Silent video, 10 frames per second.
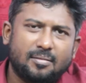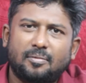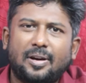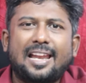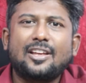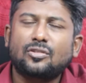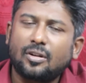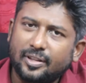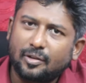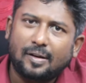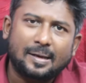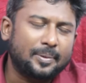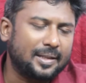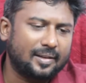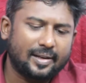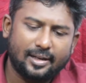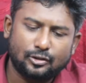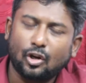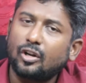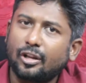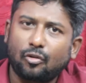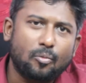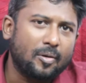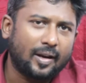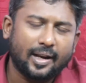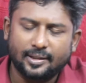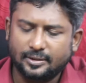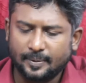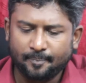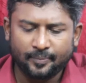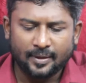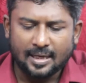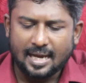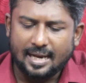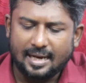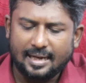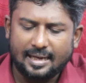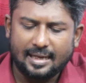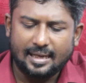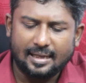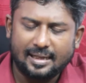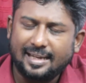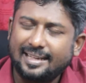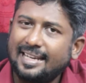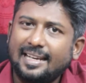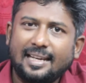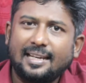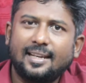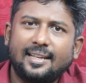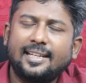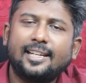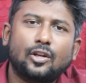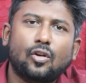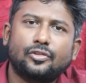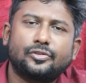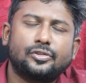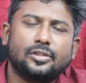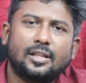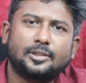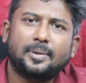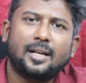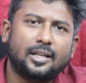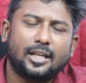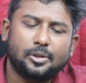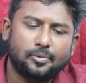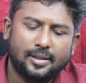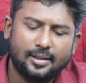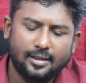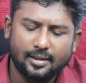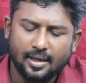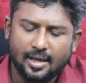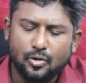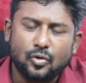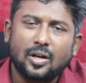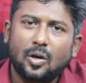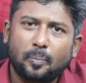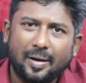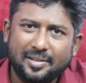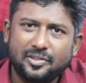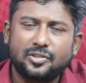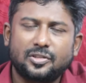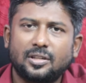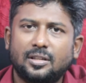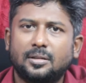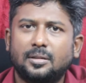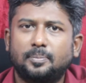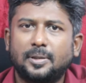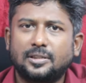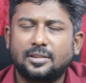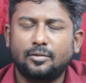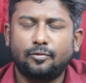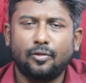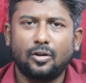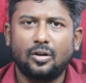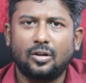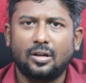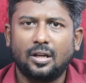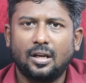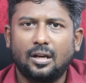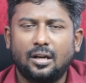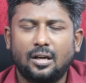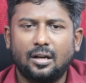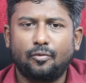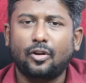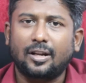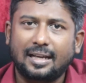violation of their fundamental rights or their human rights. And in Indian Constitution, as per Article 20, you cannot punish a person for a